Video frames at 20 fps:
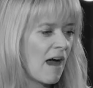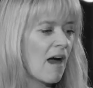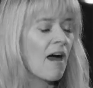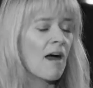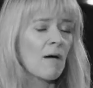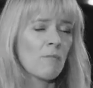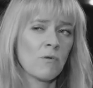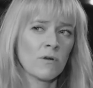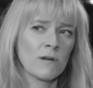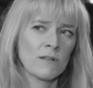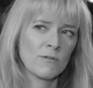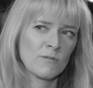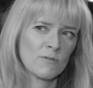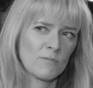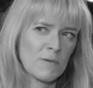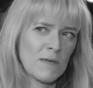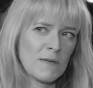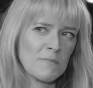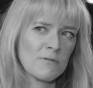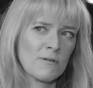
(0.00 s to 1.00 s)
I'm one of those
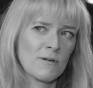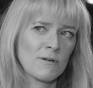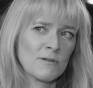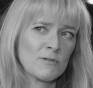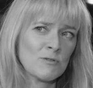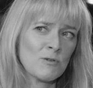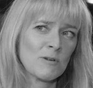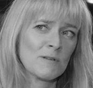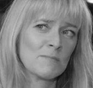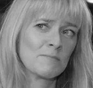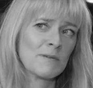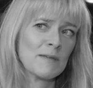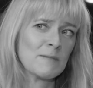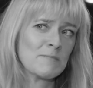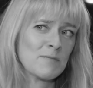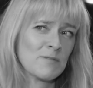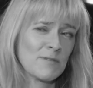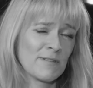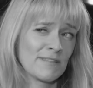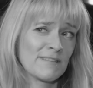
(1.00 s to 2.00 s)
annoying
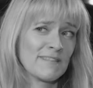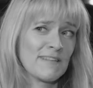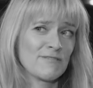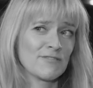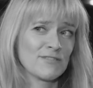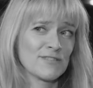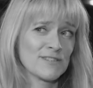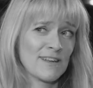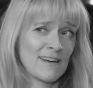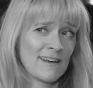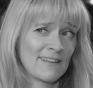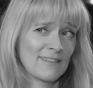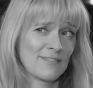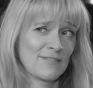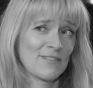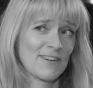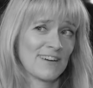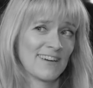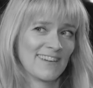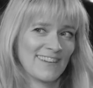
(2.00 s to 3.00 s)
people that's never
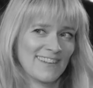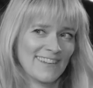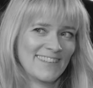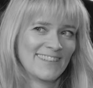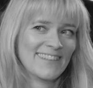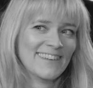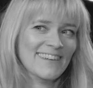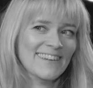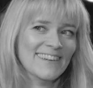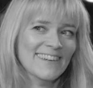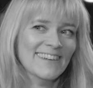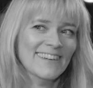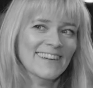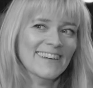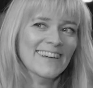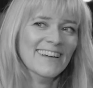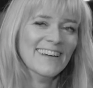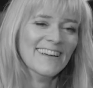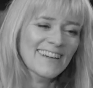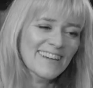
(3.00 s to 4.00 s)
satisfied.
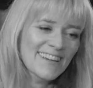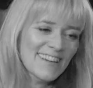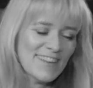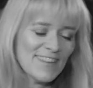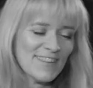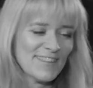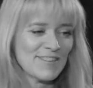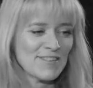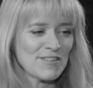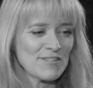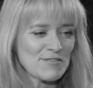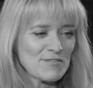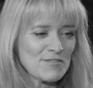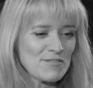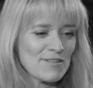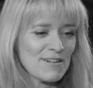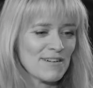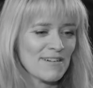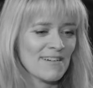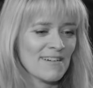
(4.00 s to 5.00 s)

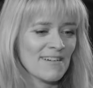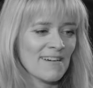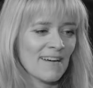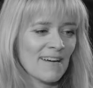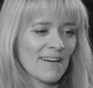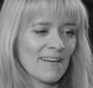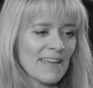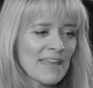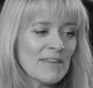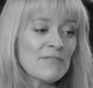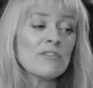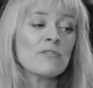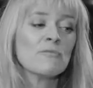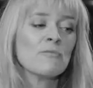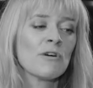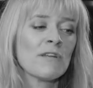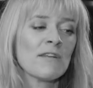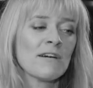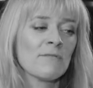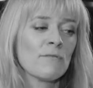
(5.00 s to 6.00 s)
So even
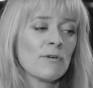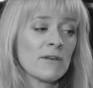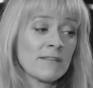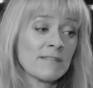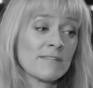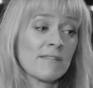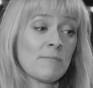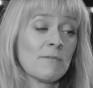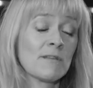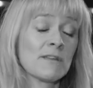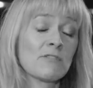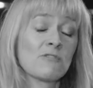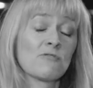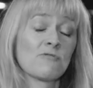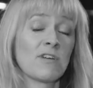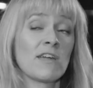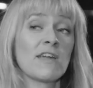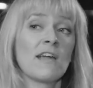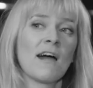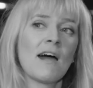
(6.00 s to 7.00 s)
when something
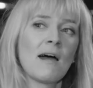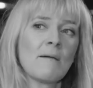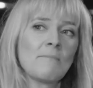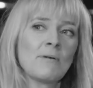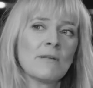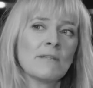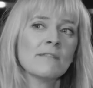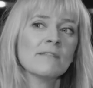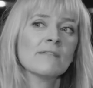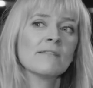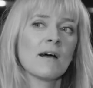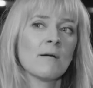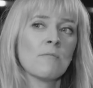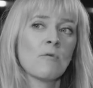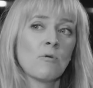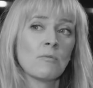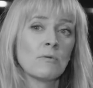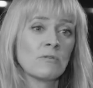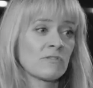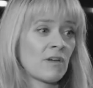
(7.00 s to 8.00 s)
great happens, I'm
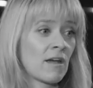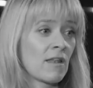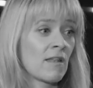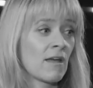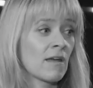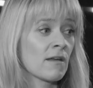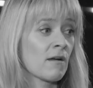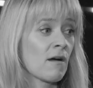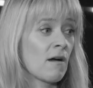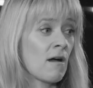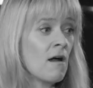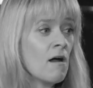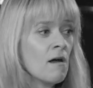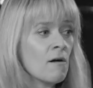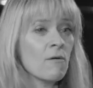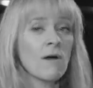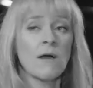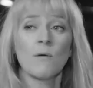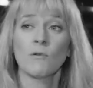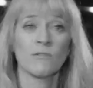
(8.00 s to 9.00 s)
always kind of like,
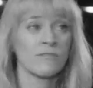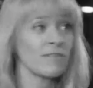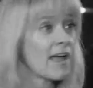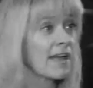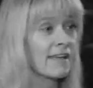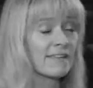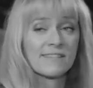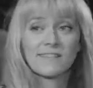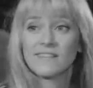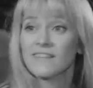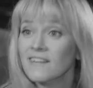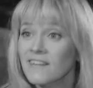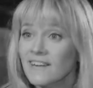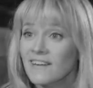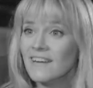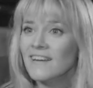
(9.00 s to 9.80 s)
all right, what's next?